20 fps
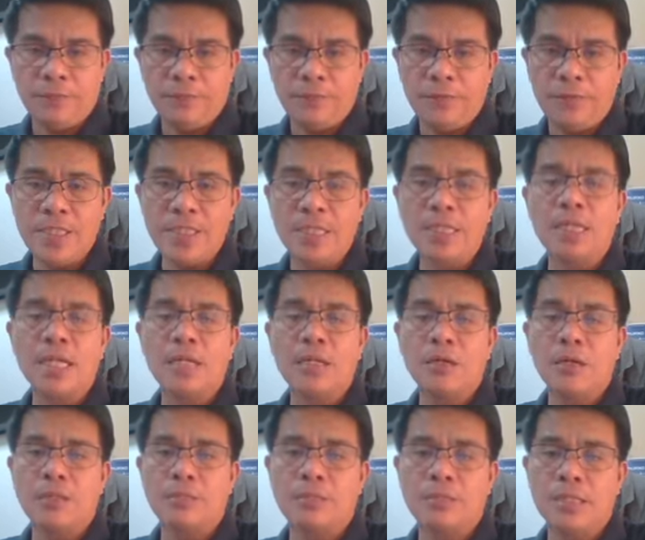physical
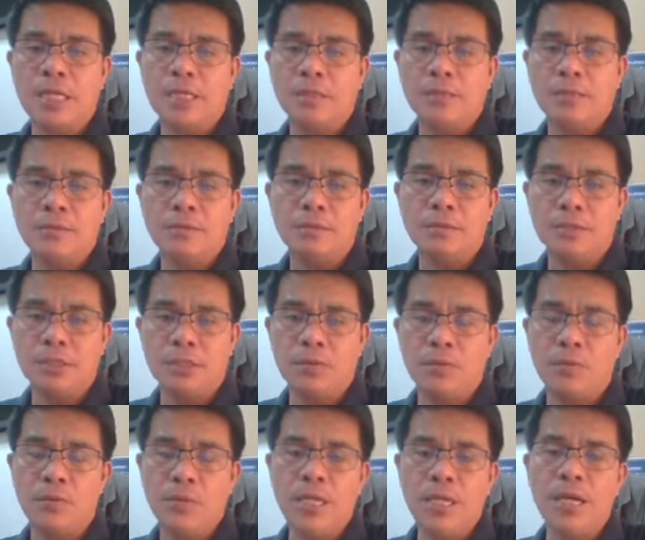contact.
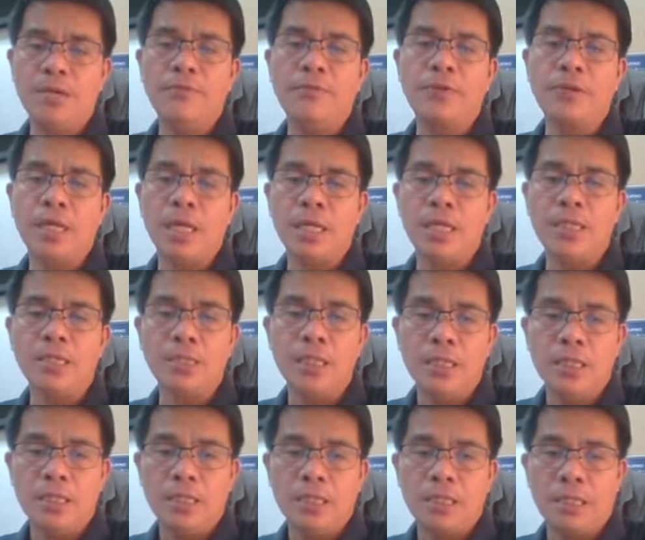So we advocate
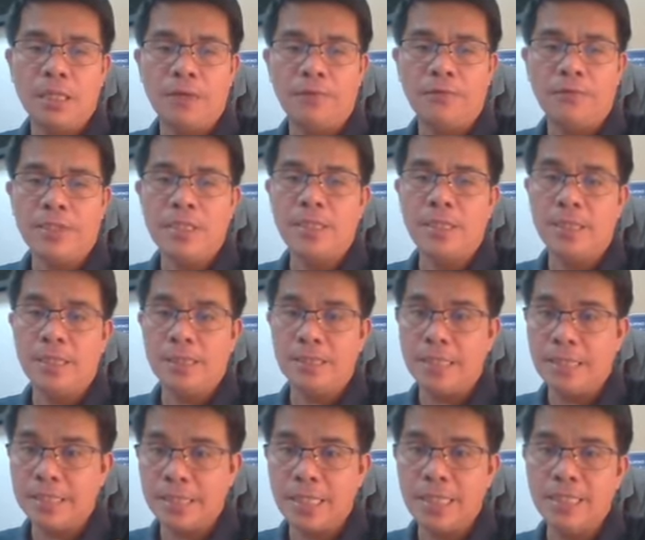physical
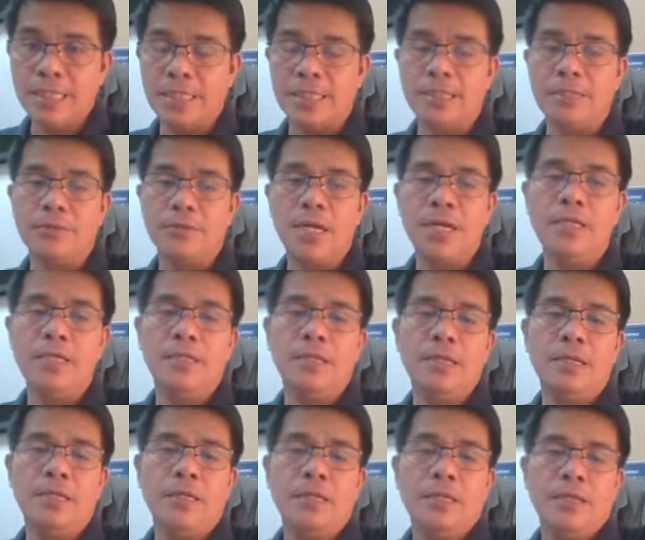distancing, right?
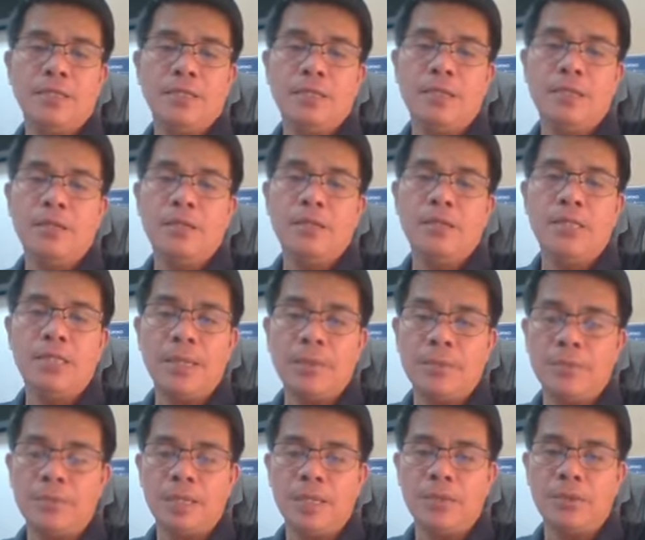So
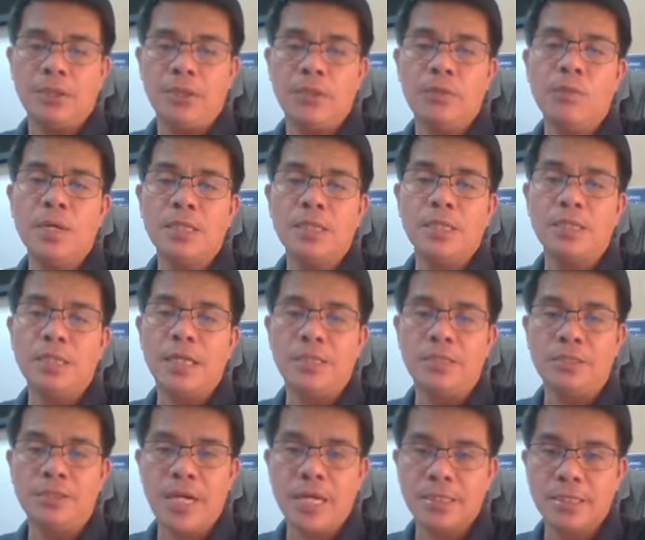there was a
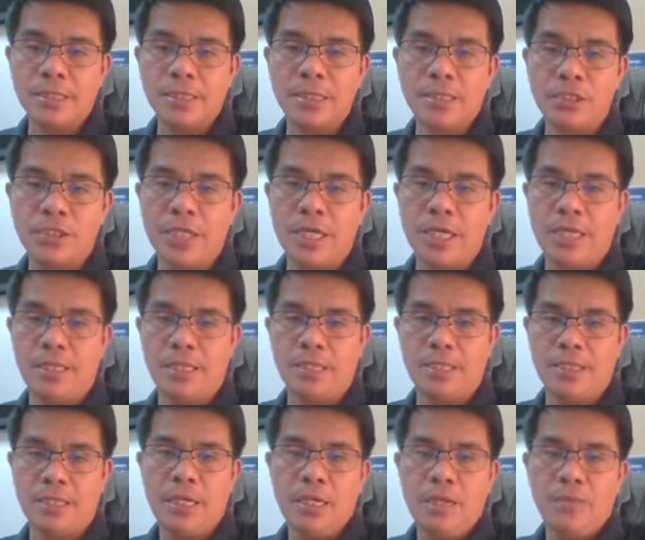drastic
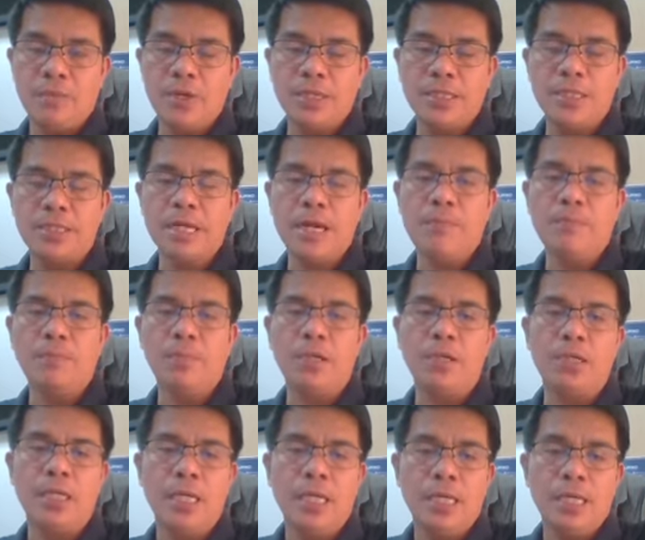change. For
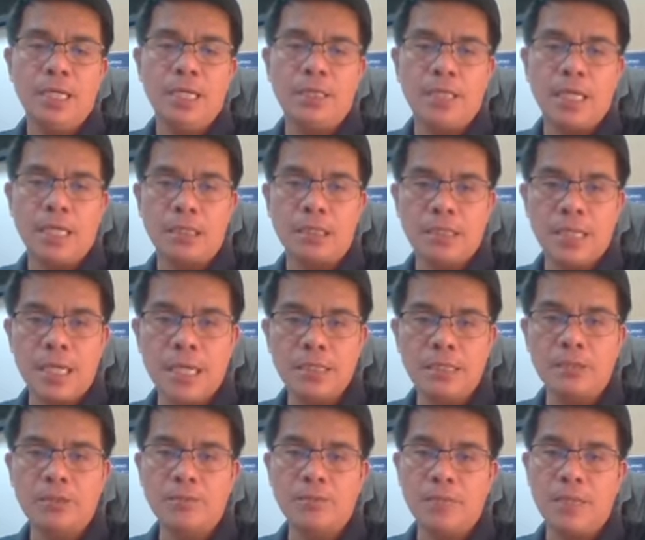example, in the
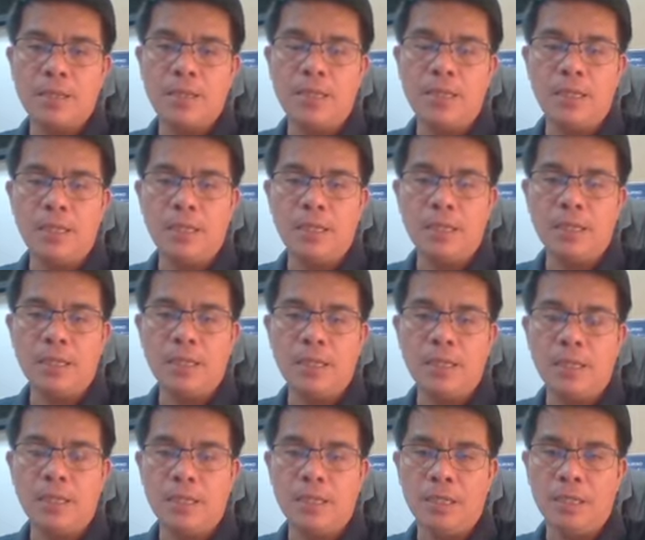classroom,
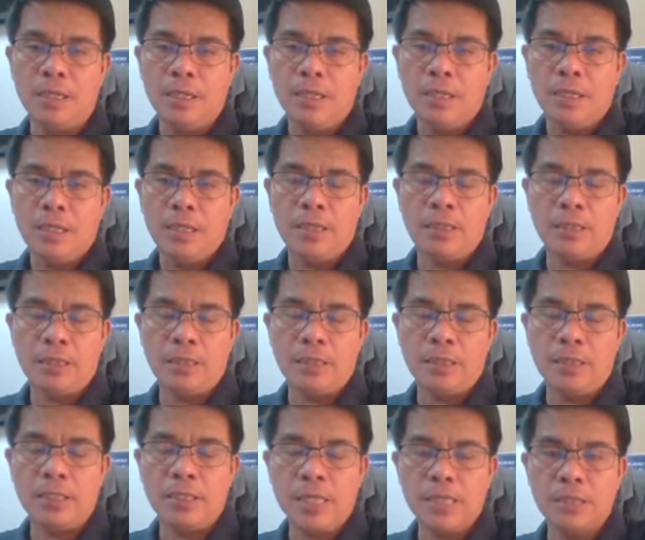uh, in
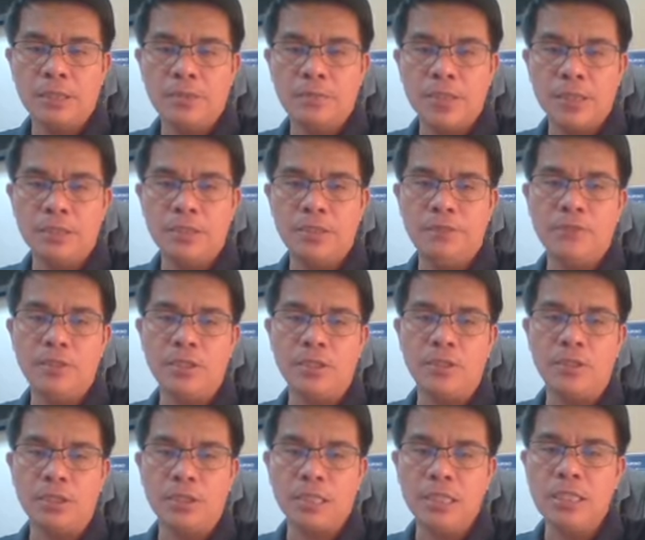the classroom activity
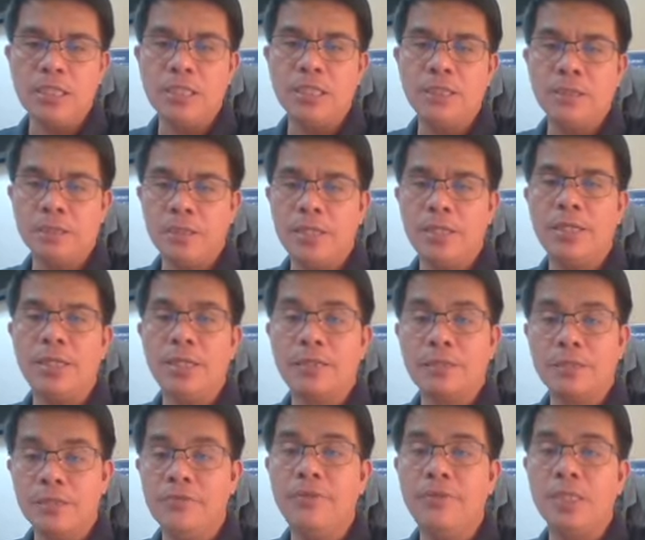or teaching learning
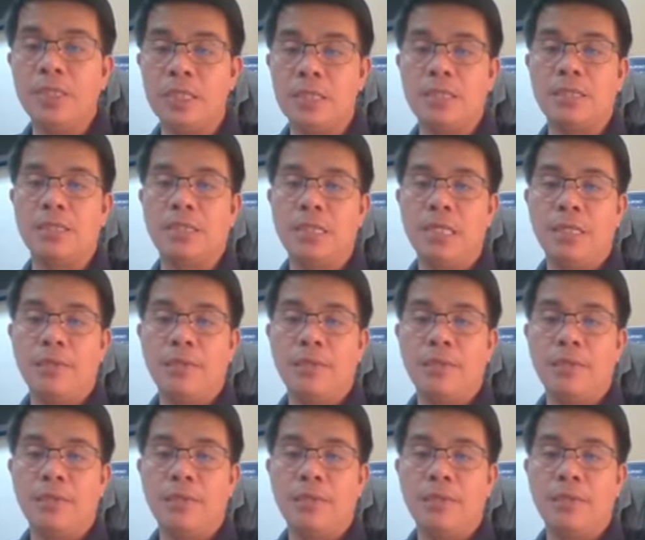activities,